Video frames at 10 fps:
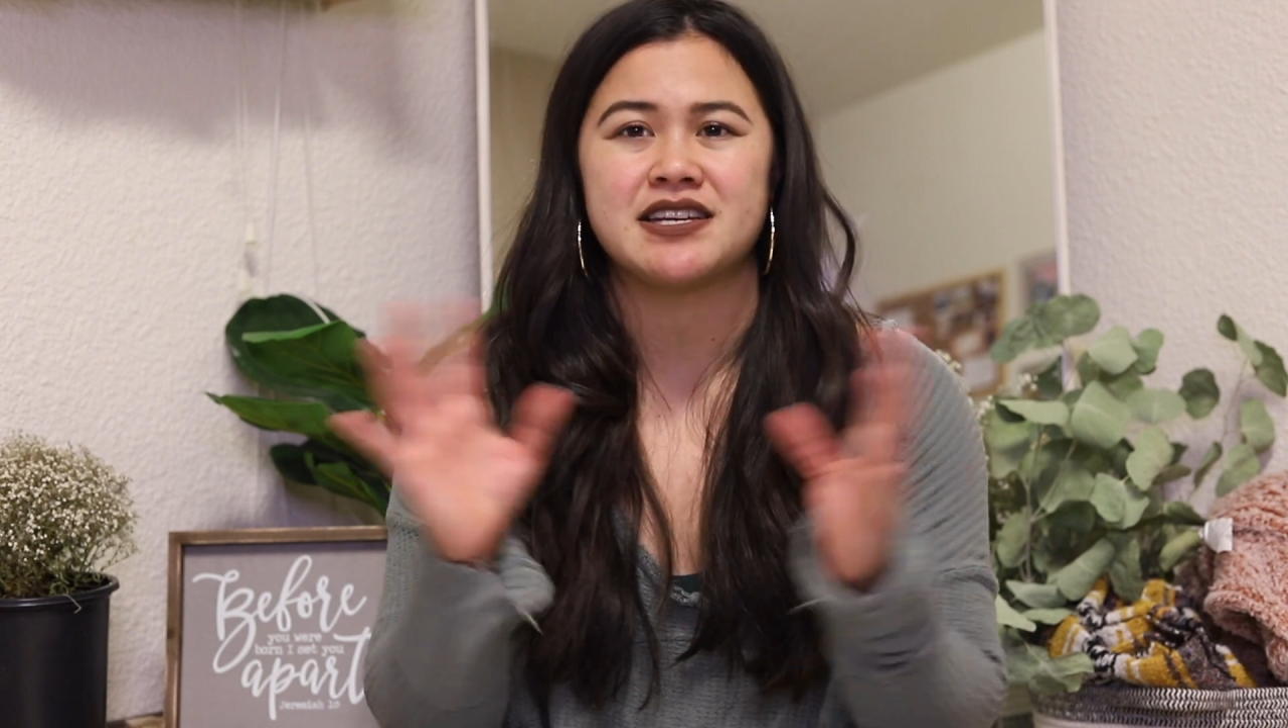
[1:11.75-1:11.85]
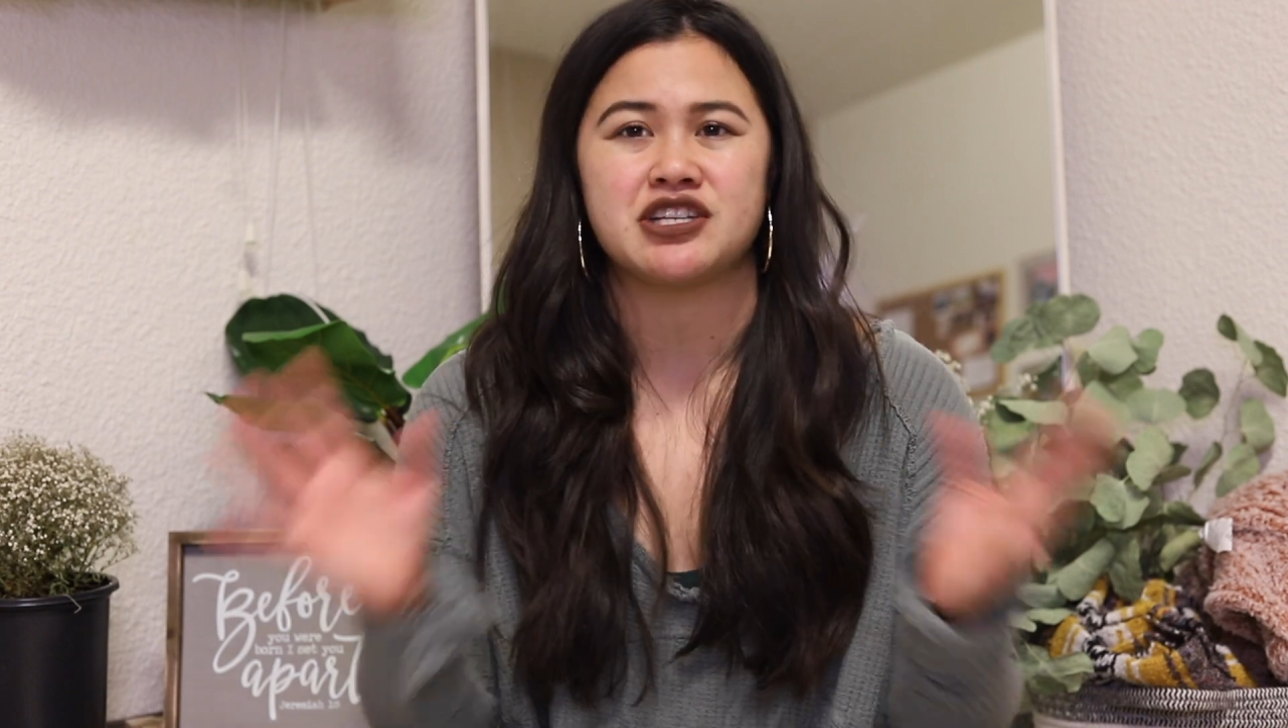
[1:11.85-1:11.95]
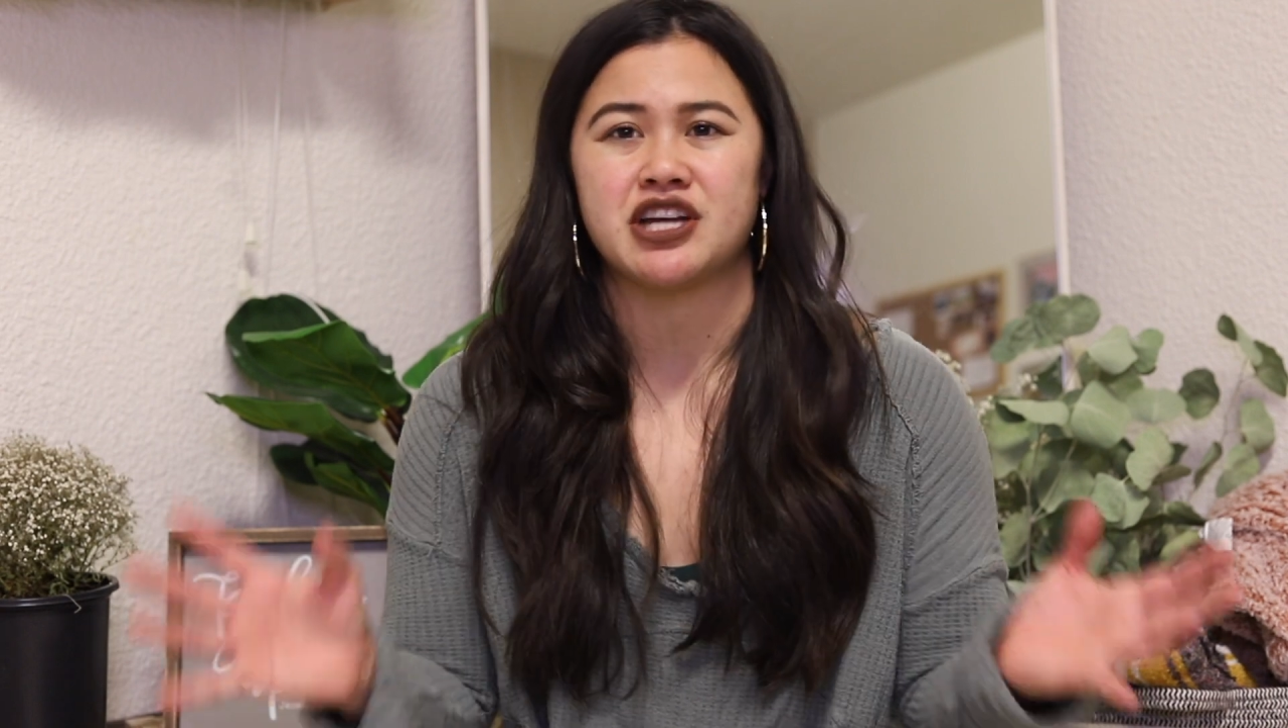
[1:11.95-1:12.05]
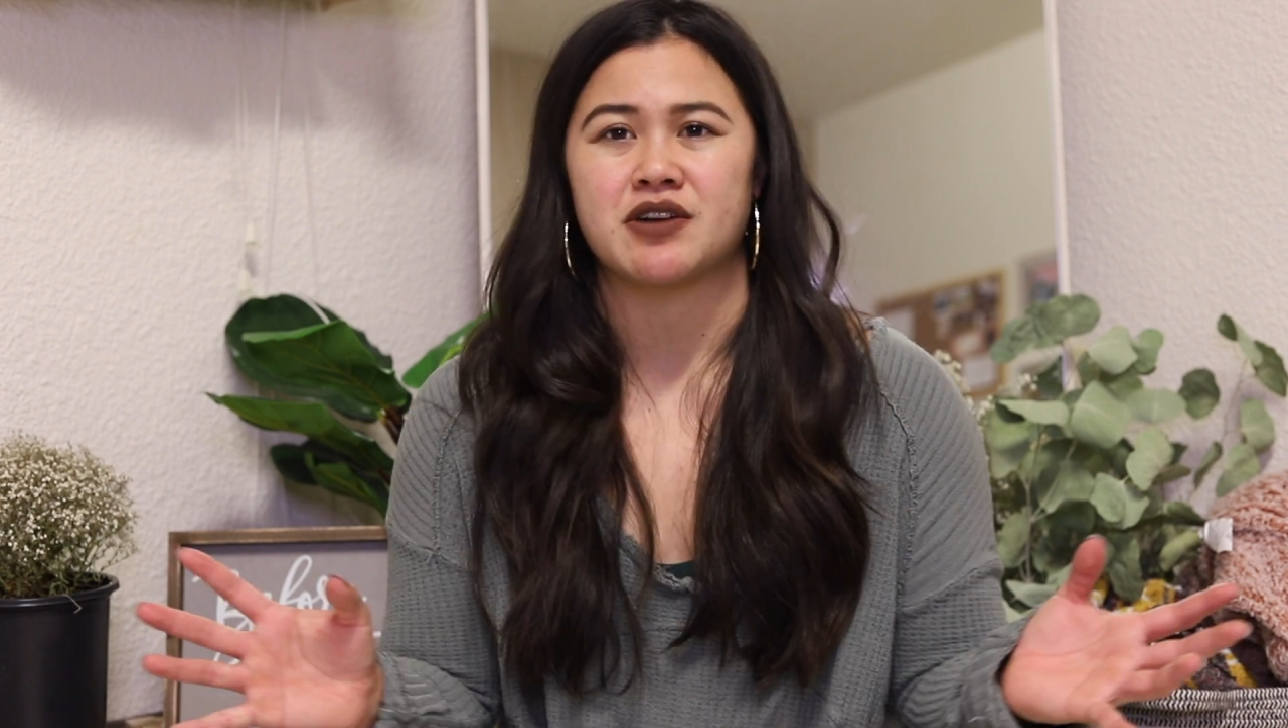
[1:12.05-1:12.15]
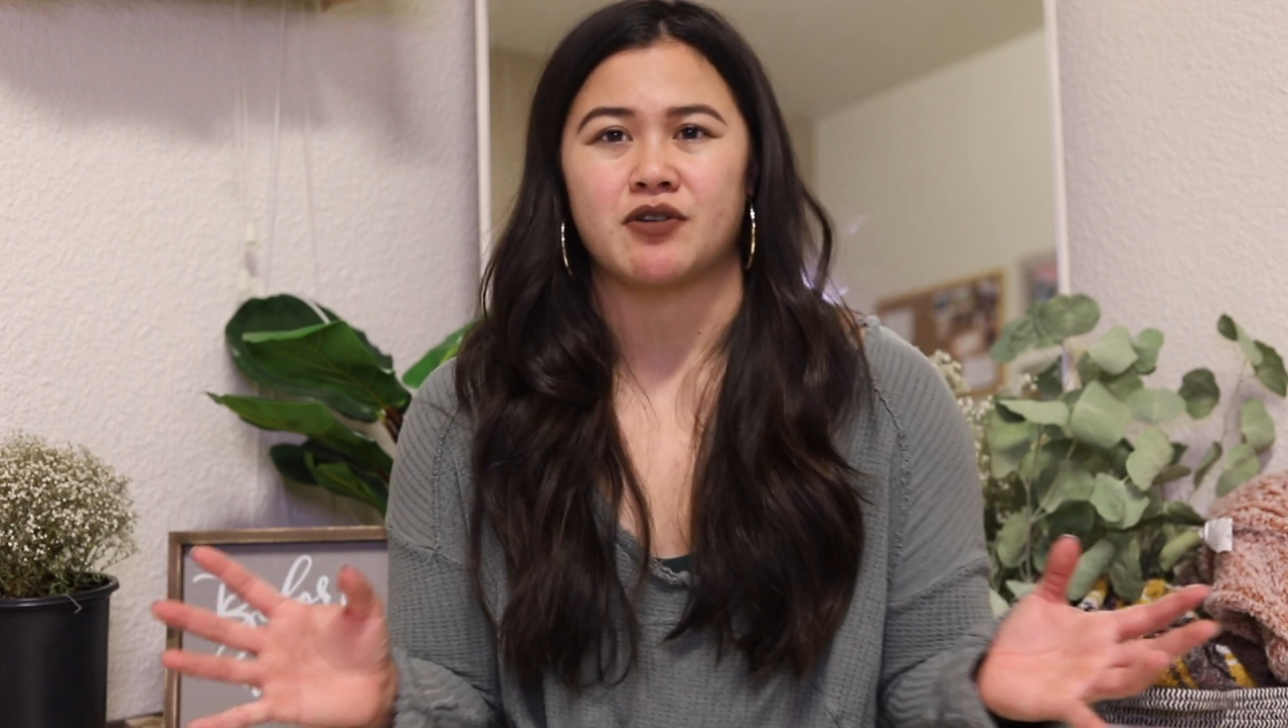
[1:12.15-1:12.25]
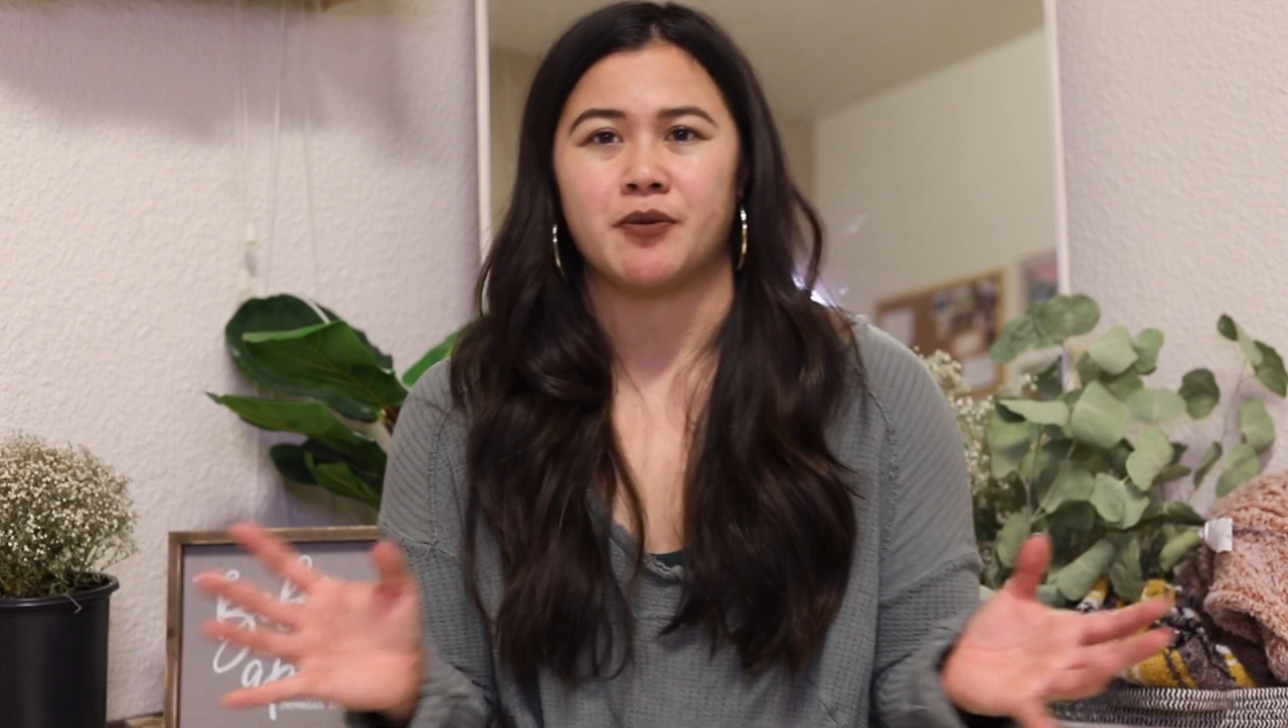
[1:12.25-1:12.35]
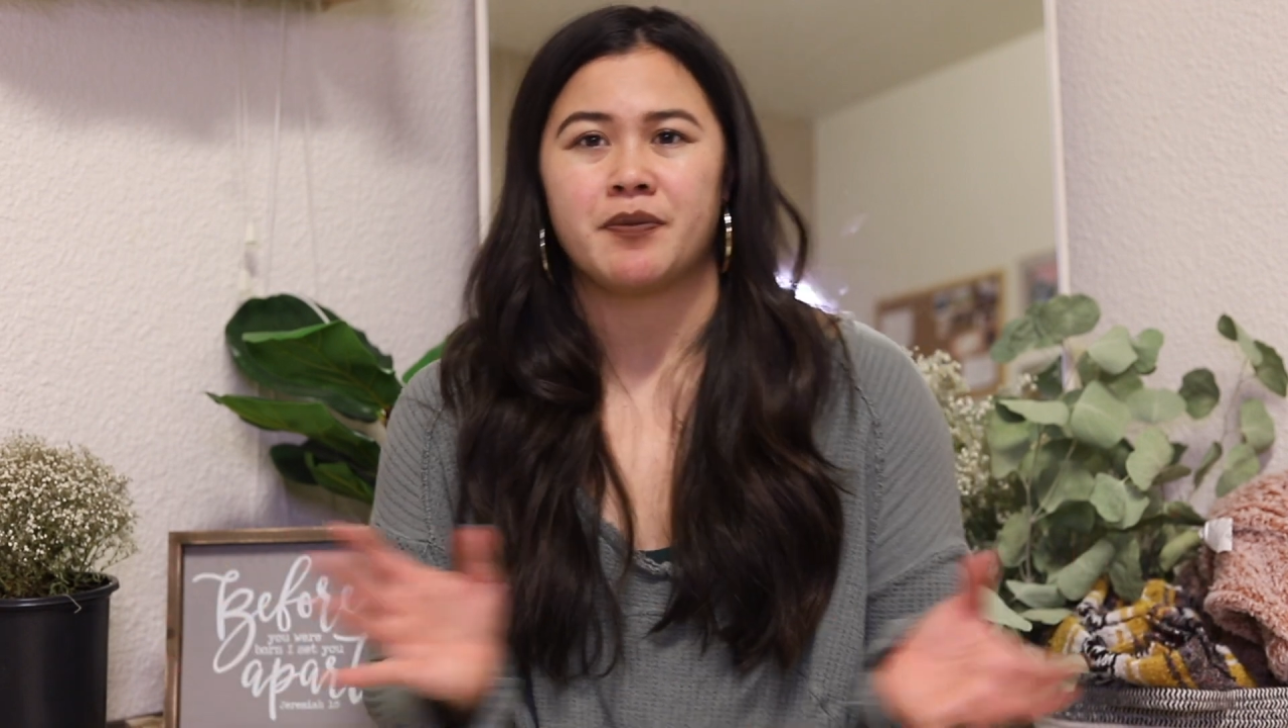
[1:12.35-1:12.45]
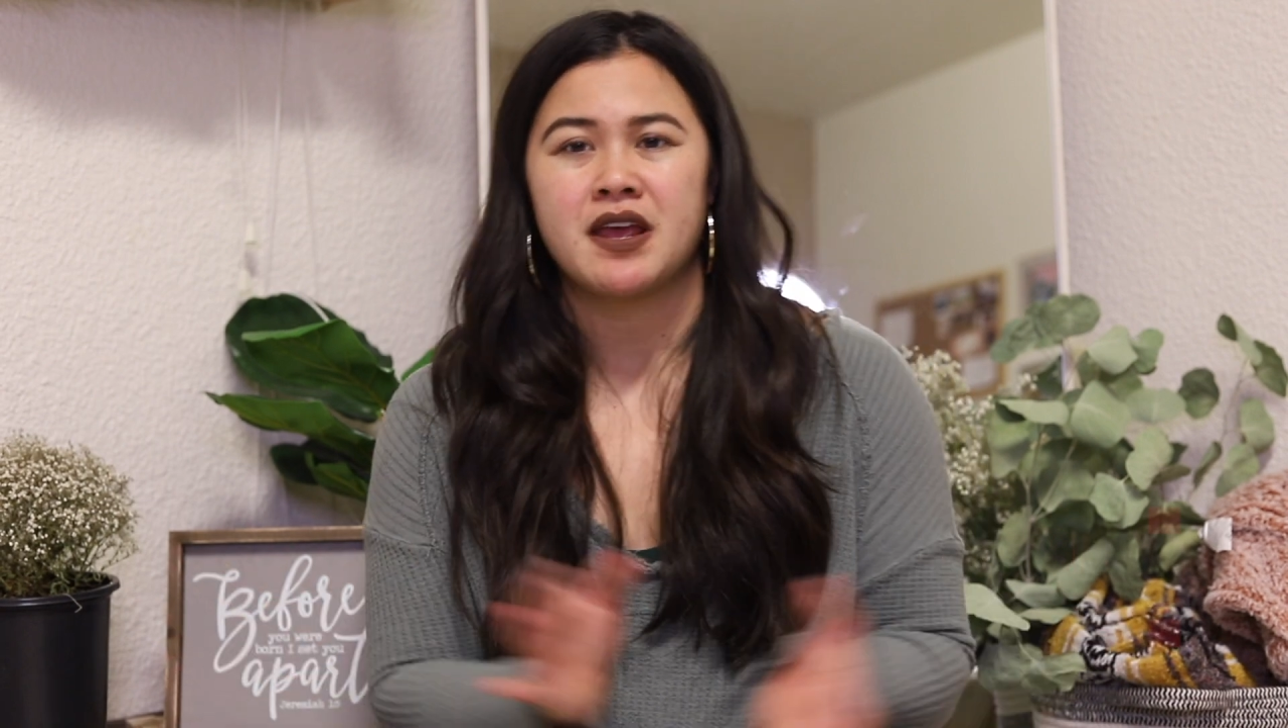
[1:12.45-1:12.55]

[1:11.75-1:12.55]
in general.